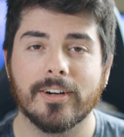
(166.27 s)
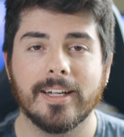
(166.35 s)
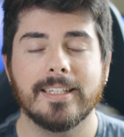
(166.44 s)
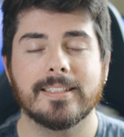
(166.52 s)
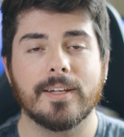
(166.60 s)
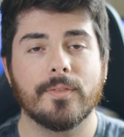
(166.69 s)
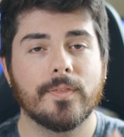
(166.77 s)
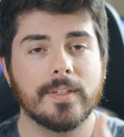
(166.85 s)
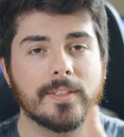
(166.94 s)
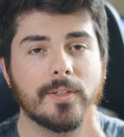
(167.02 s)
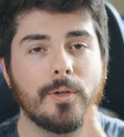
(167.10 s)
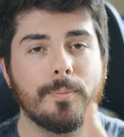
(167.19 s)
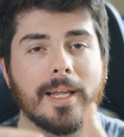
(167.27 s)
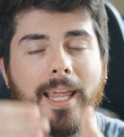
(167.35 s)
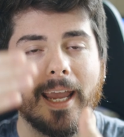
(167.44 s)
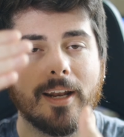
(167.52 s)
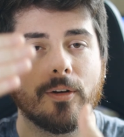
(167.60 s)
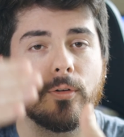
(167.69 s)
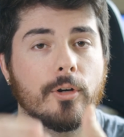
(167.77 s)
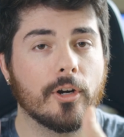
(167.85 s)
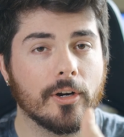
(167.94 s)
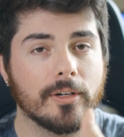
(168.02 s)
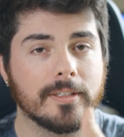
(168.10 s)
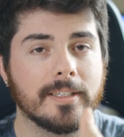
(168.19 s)
is a physical mechanical
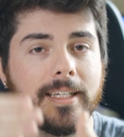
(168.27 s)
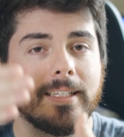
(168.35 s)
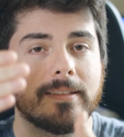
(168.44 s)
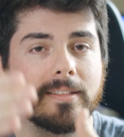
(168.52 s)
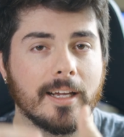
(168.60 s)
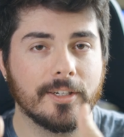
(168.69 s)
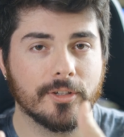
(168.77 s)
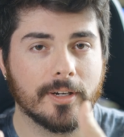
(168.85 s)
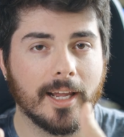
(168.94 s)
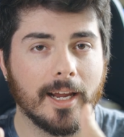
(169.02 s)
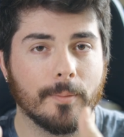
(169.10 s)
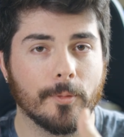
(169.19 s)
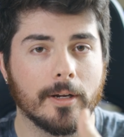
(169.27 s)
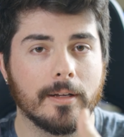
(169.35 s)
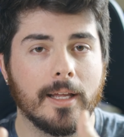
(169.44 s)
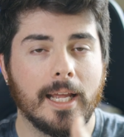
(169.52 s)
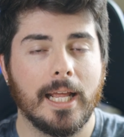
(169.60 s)
curtain inside your camera